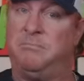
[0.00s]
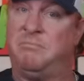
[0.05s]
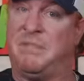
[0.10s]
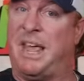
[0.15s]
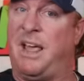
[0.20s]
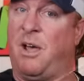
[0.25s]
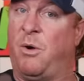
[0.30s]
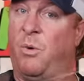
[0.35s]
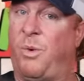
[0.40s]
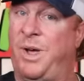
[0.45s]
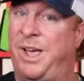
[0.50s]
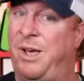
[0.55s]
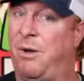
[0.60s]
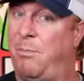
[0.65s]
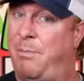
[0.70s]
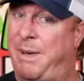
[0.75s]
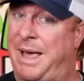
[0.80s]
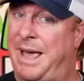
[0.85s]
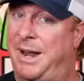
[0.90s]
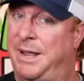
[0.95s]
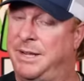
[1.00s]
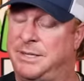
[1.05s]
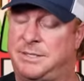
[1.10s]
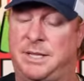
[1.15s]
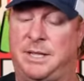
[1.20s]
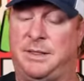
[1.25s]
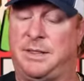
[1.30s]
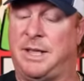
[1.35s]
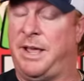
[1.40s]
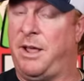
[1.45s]
how well balanced
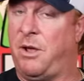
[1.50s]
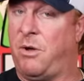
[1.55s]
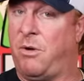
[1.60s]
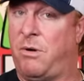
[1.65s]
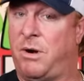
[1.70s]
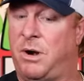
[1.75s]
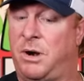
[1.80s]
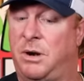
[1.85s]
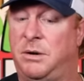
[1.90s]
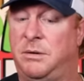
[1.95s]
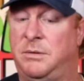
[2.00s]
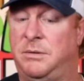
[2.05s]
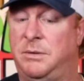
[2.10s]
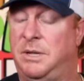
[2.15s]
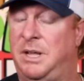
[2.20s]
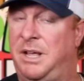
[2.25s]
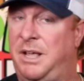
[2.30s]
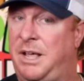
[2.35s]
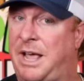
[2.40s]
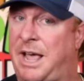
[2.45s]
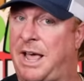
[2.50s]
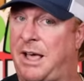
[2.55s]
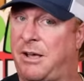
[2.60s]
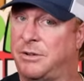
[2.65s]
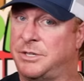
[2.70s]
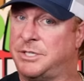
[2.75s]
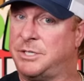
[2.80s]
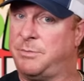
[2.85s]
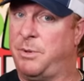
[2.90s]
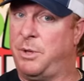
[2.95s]
that they are,
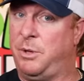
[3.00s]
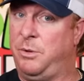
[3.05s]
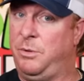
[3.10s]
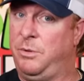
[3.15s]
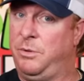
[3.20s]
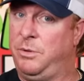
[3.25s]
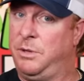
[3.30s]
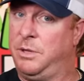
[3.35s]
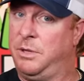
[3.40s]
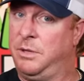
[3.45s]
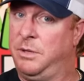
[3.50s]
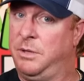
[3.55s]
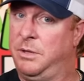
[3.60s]
how smooth